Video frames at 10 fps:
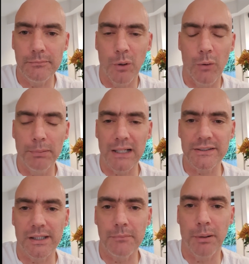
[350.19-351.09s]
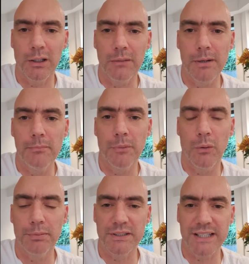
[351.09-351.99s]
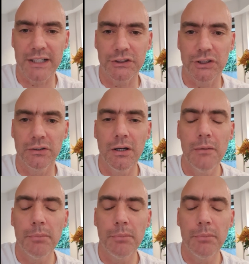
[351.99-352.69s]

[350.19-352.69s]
more plastic polymer, more protection,